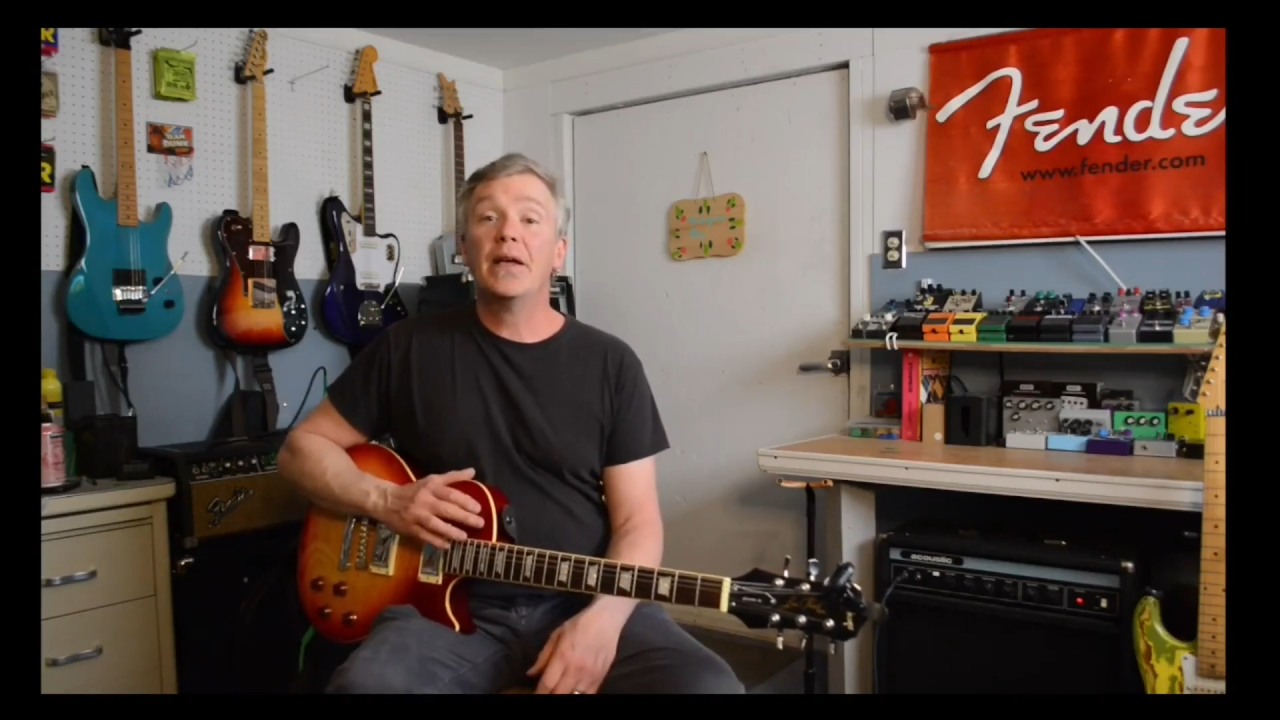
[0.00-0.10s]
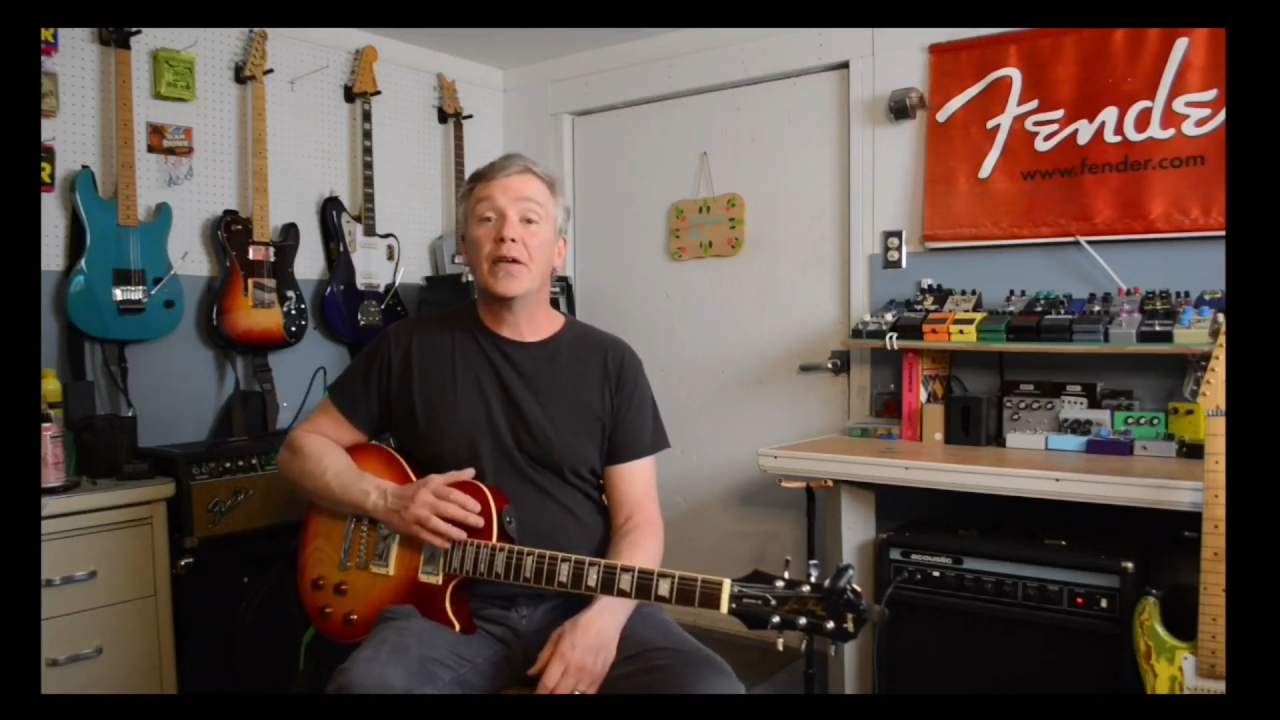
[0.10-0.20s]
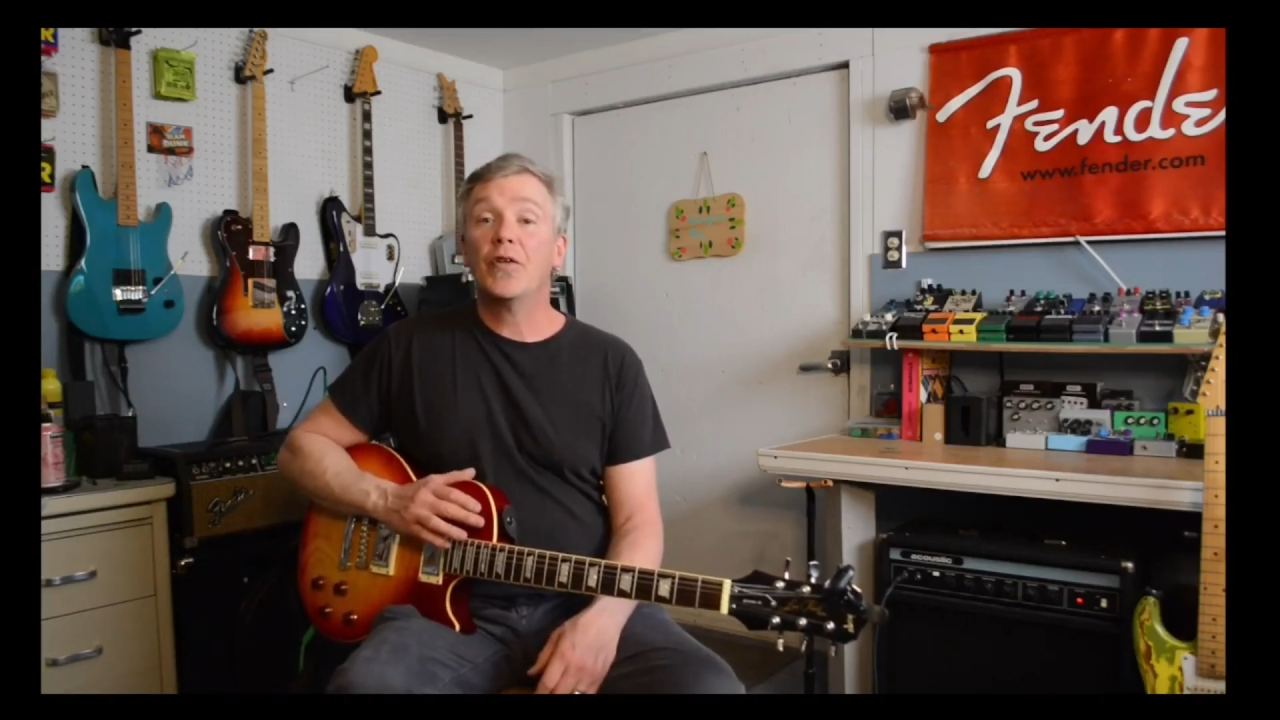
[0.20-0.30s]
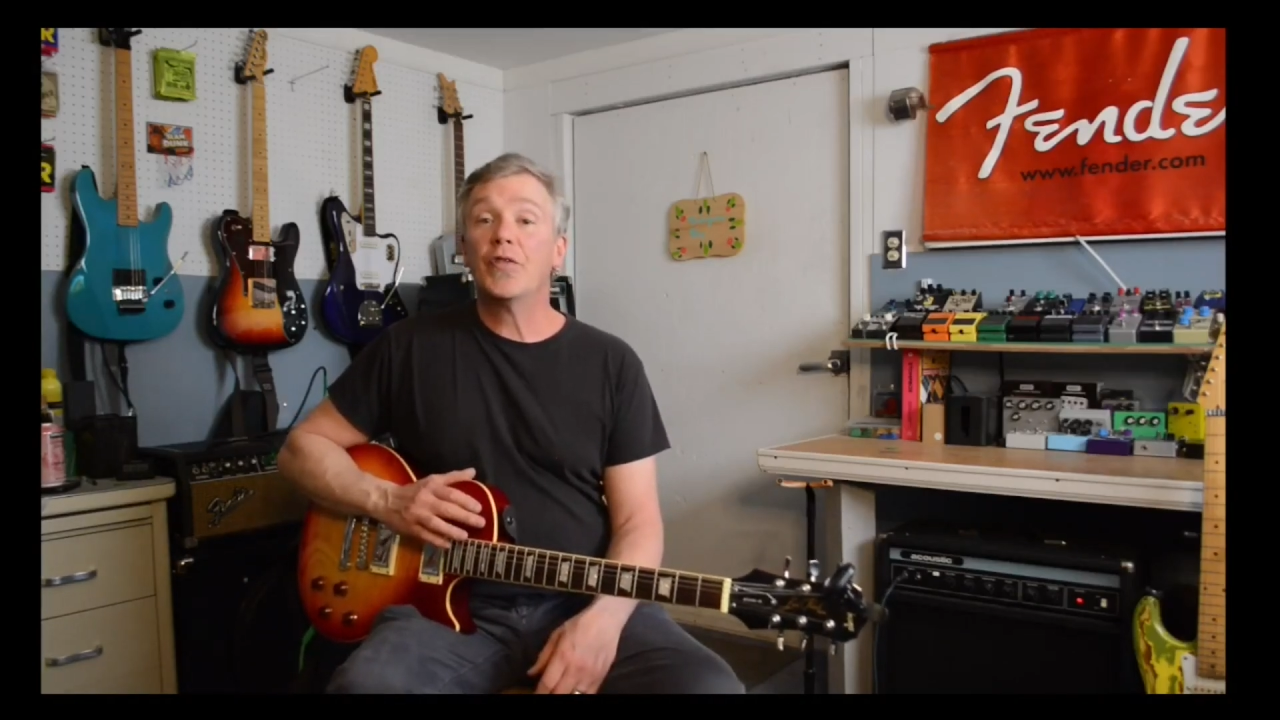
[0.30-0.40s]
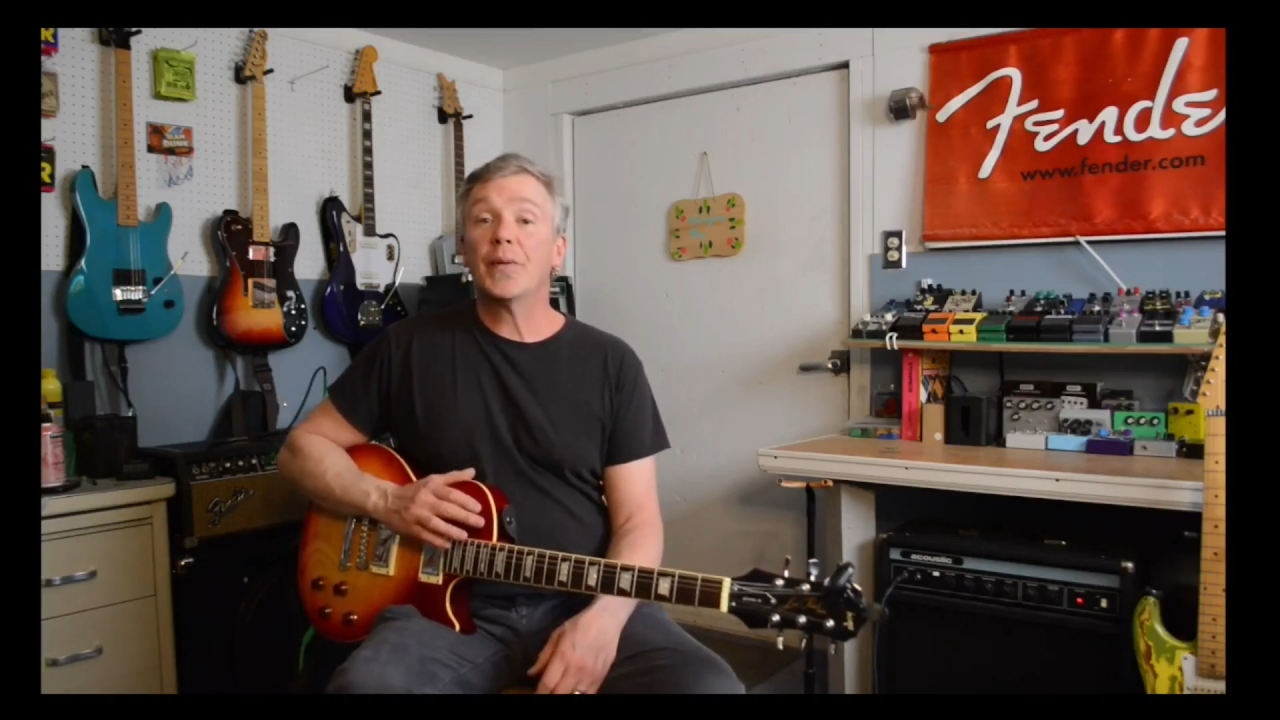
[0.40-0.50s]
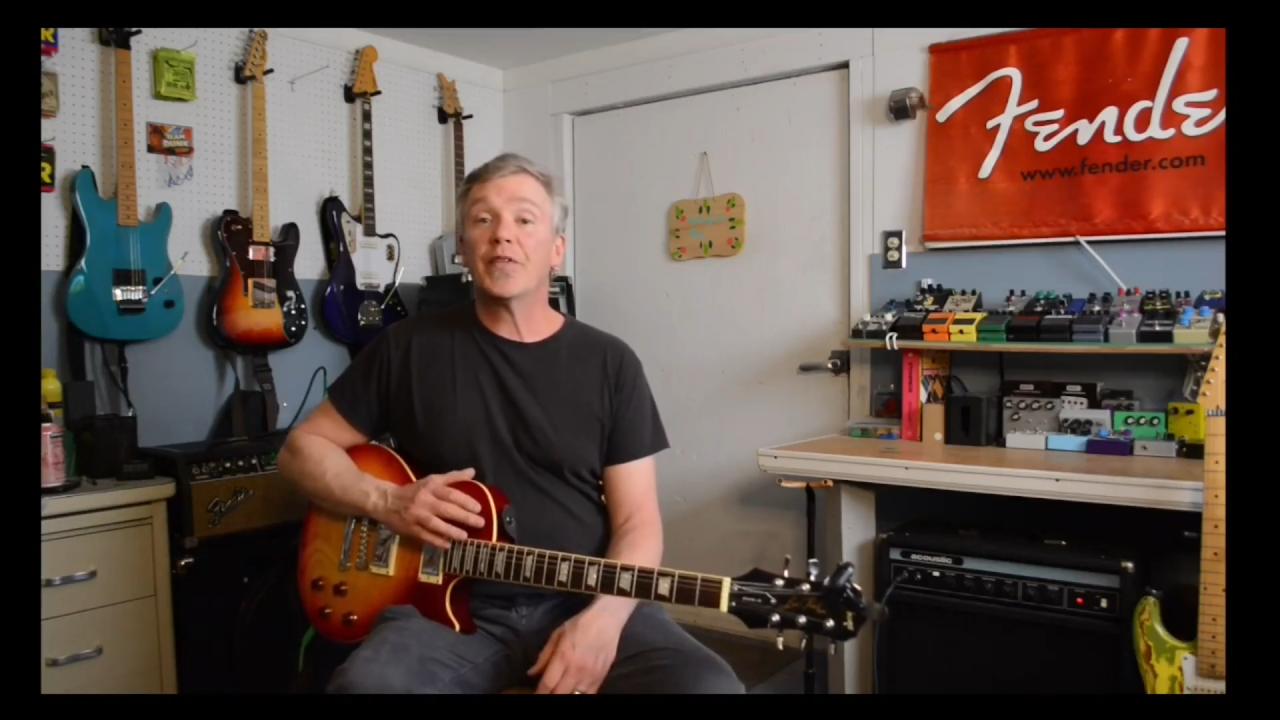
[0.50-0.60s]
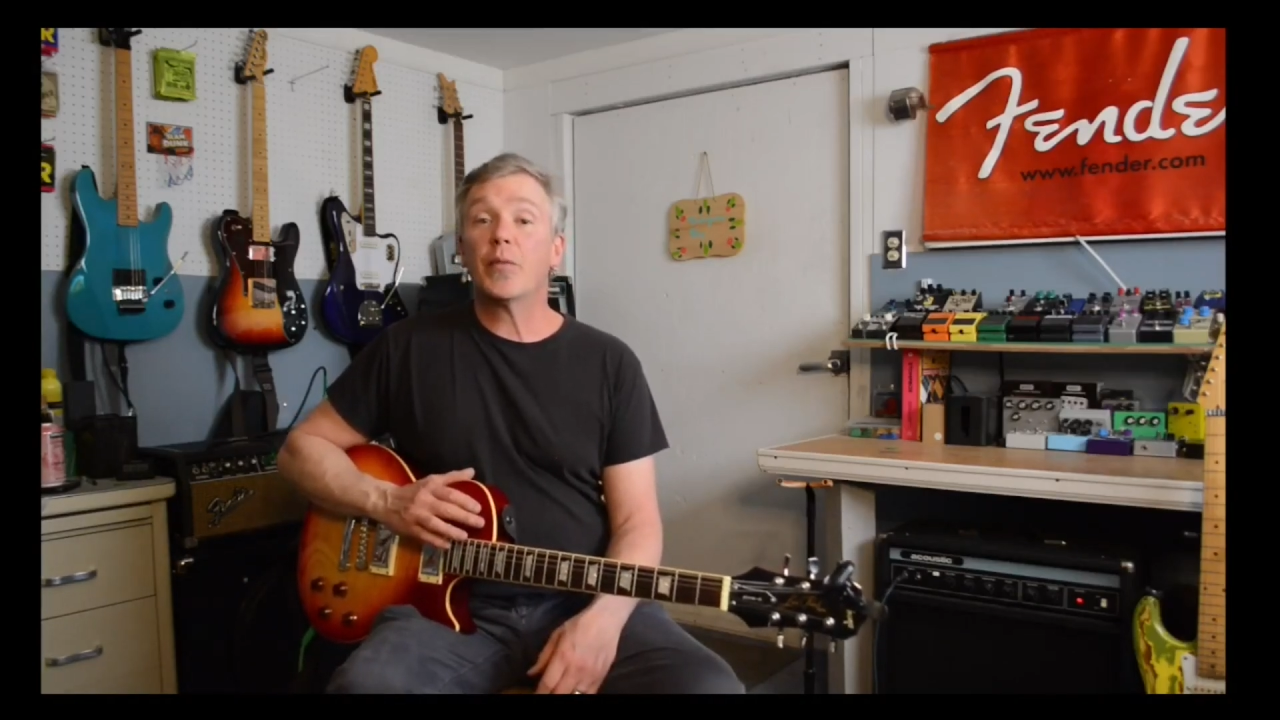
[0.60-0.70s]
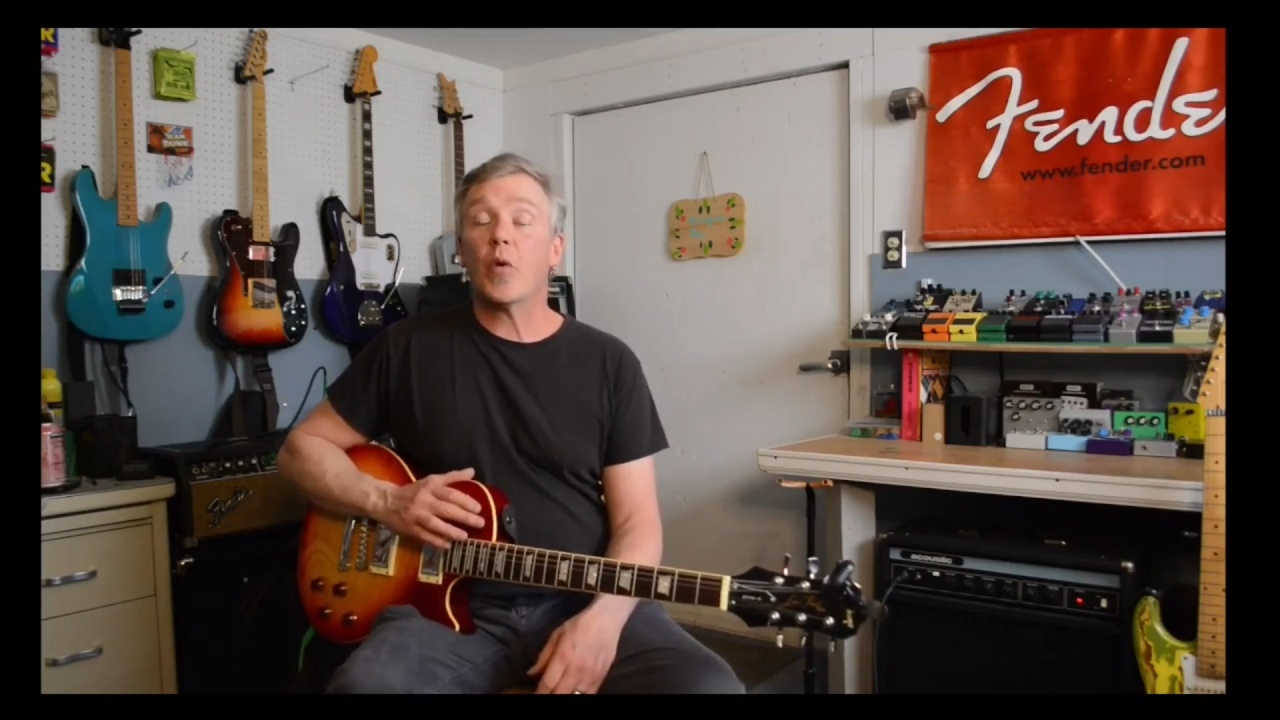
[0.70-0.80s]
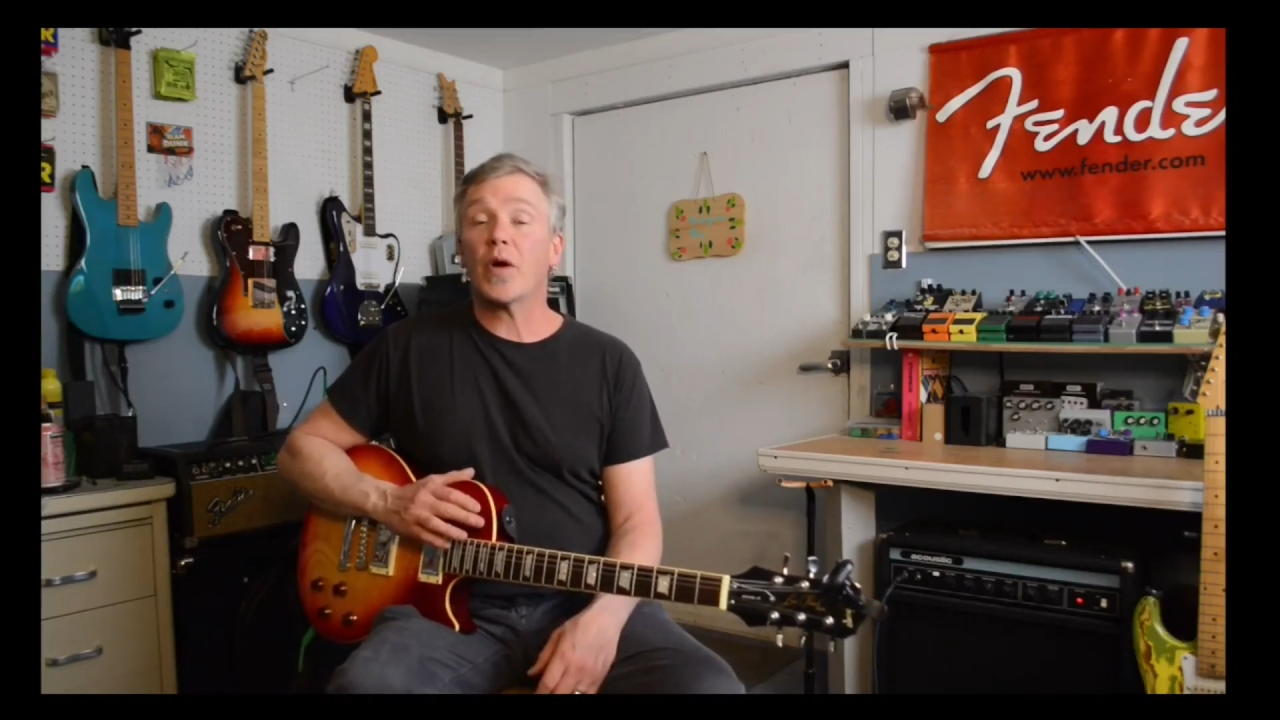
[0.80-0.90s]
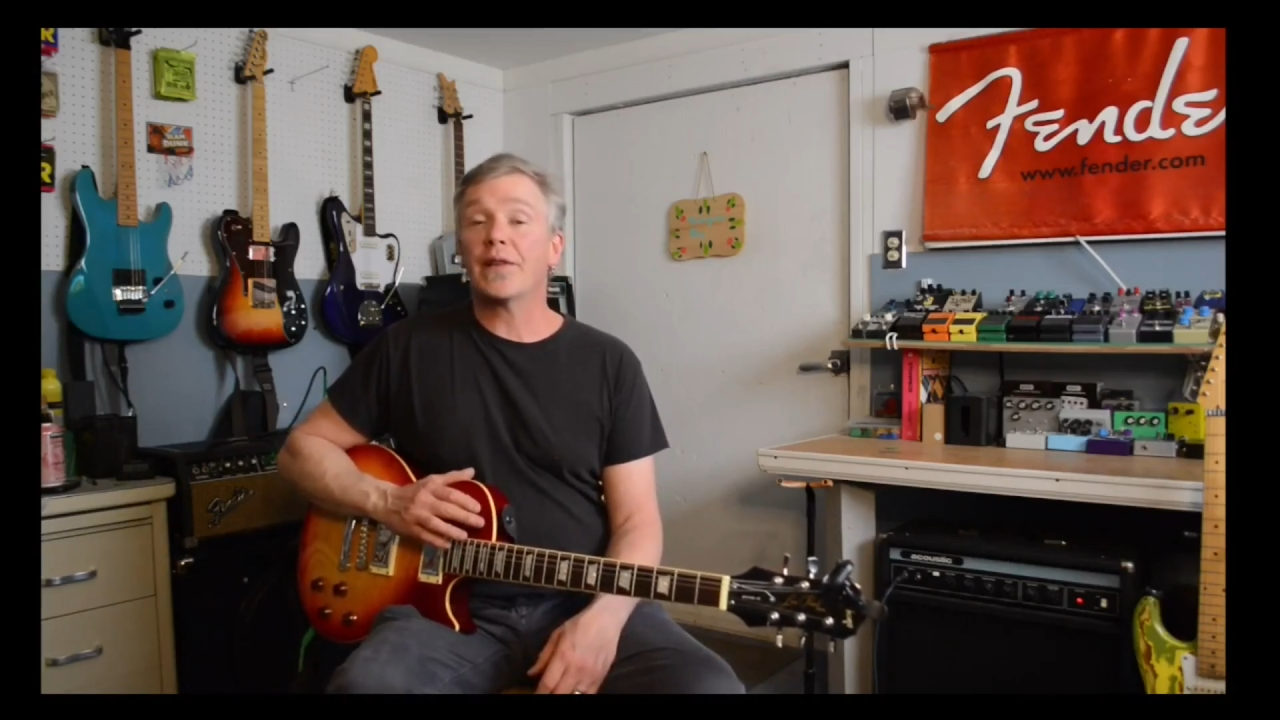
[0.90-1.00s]
who's been
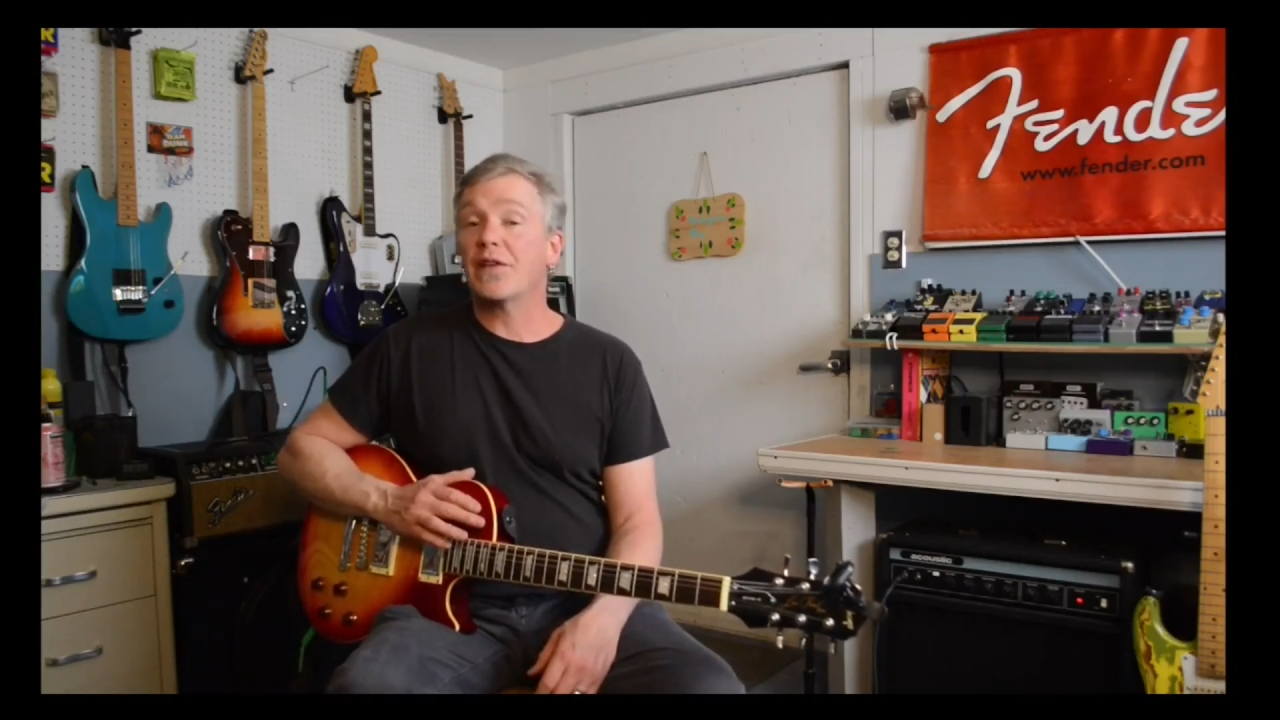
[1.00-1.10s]
supporting the